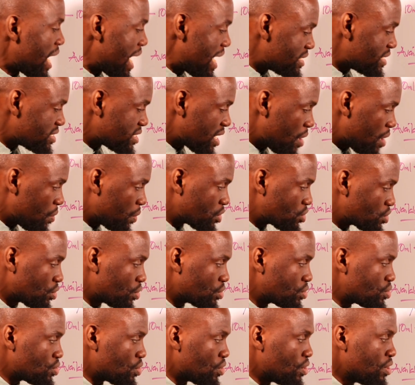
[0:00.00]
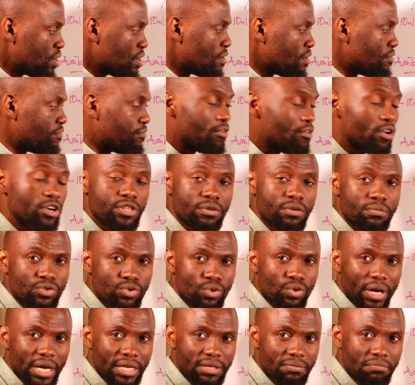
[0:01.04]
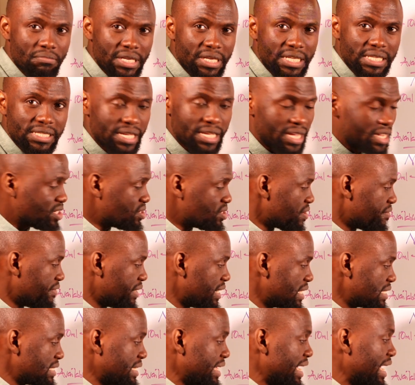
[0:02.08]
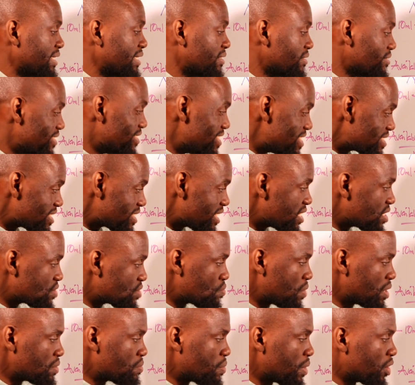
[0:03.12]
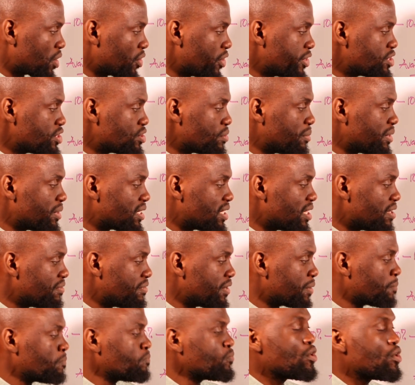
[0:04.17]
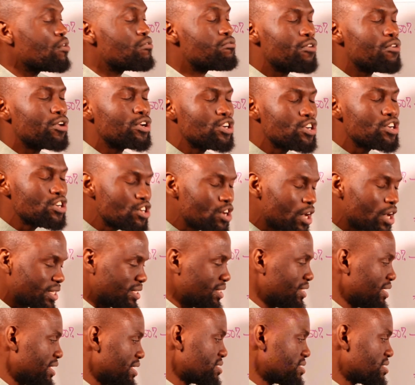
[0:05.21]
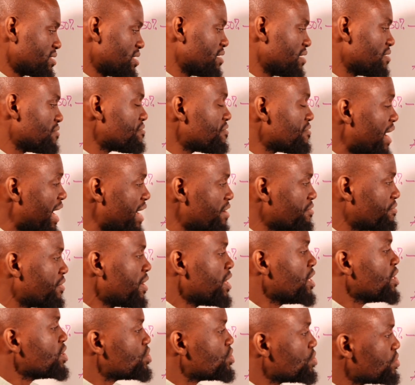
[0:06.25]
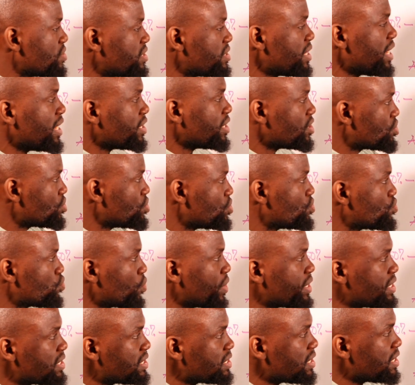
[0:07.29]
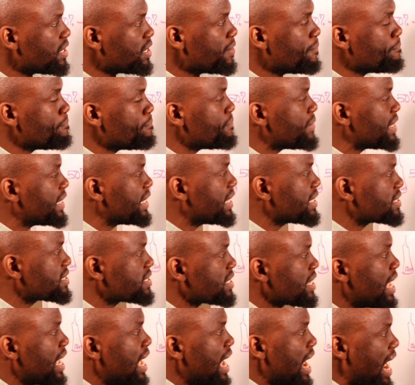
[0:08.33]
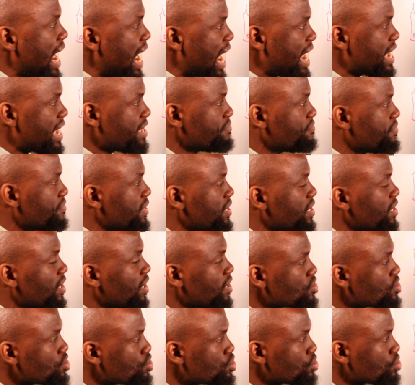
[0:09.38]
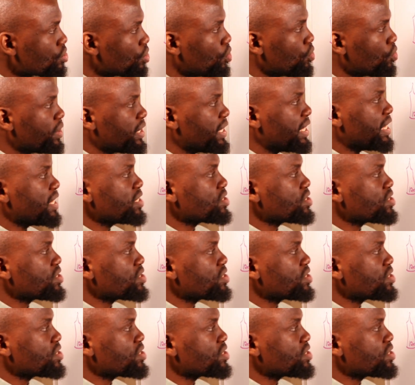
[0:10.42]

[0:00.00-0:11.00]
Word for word: as our total volume to administer intravenously. And this is what we're going to be giving for not less than 5 to 10 to 20 minutes IV slowly.